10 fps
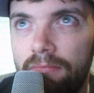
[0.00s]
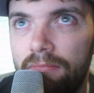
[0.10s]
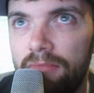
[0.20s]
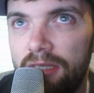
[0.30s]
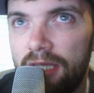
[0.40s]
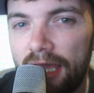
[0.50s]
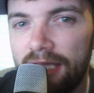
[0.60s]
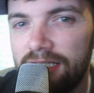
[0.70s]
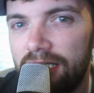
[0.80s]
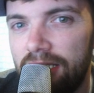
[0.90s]
you get
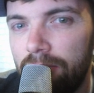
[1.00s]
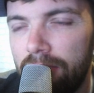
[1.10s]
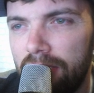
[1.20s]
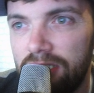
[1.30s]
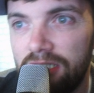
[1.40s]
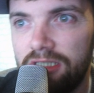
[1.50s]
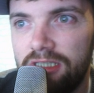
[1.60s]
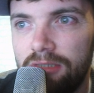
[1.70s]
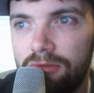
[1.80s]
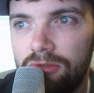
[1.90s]
excited when you see the
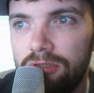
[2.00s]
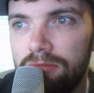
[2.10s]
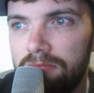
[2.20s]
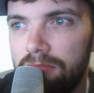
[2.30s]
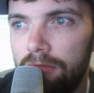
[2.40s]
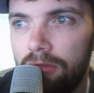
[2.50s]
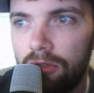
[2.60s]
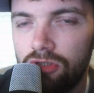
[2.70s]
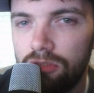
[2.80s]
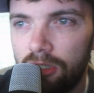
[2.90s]
sales, not
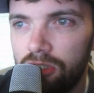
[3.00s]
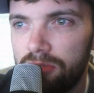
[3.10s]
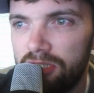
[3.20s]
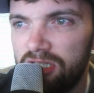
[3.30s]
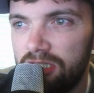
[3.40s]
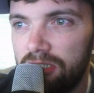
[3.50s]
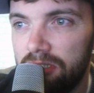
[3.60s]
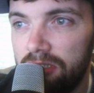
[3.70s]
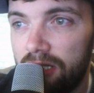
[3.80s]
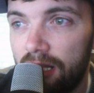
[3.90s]
so much when you see
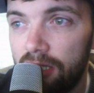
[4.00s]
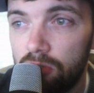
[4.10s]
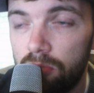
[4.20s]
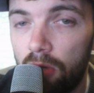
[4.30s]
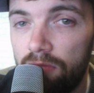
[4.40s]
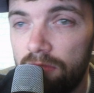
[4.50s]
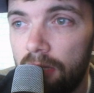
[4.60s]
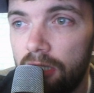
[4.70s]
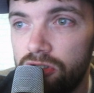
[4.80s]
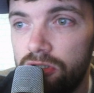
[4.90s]
your actual profit margin.